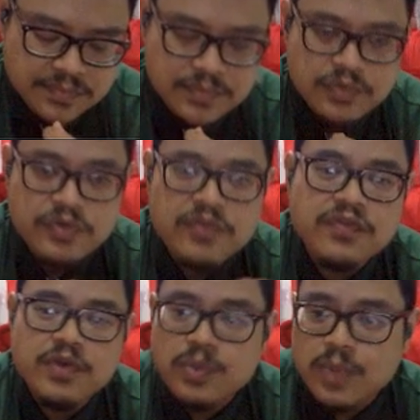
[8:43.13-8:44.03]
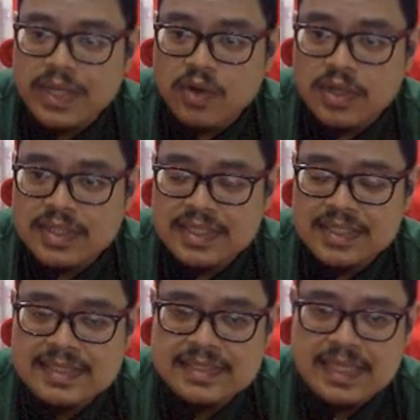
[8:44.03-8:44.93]
refute what the author
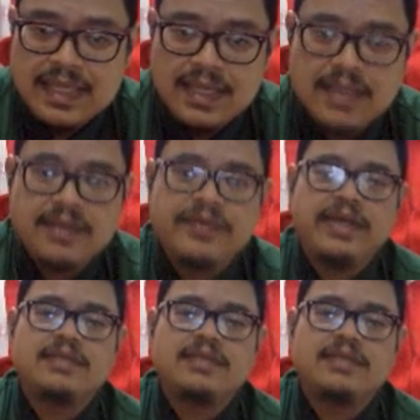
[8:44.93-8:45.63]
is saying, right?